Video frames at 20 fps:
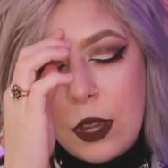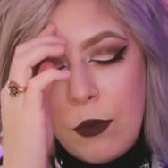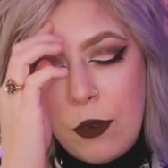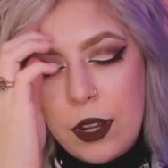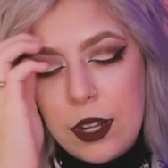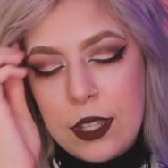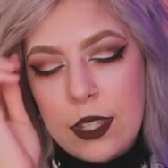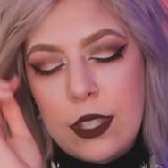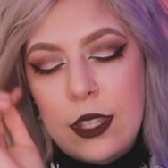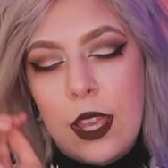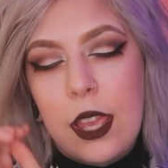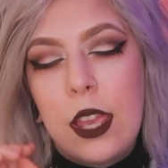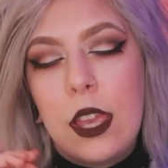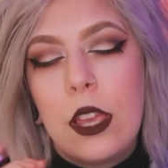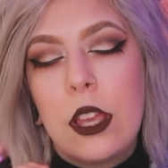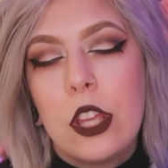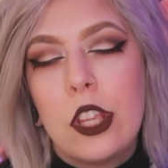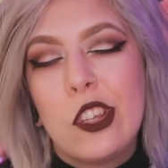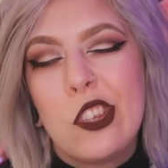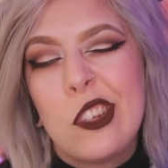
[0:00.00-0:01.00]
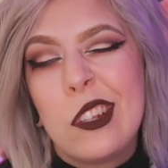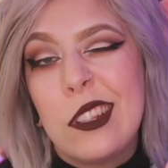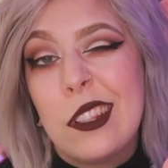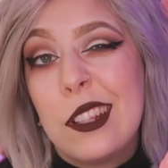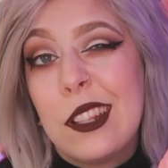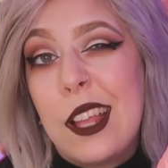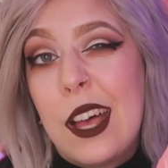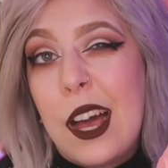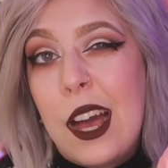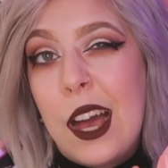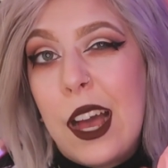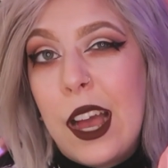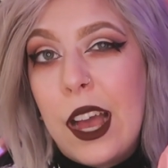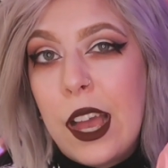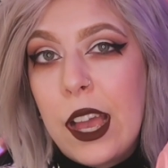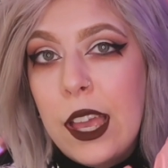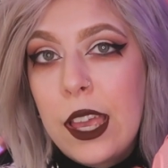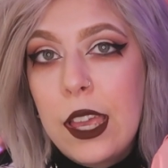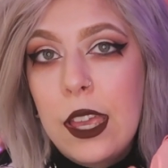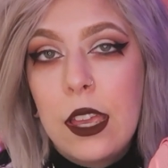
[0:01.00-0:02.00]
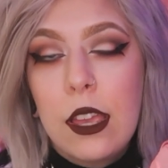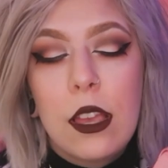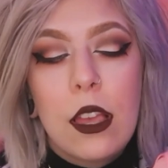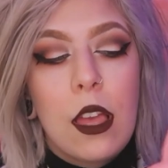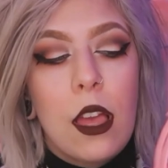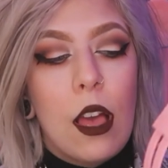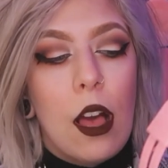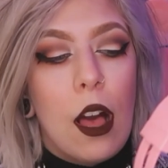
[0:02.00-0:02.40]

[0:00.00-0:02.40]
I want to say, July.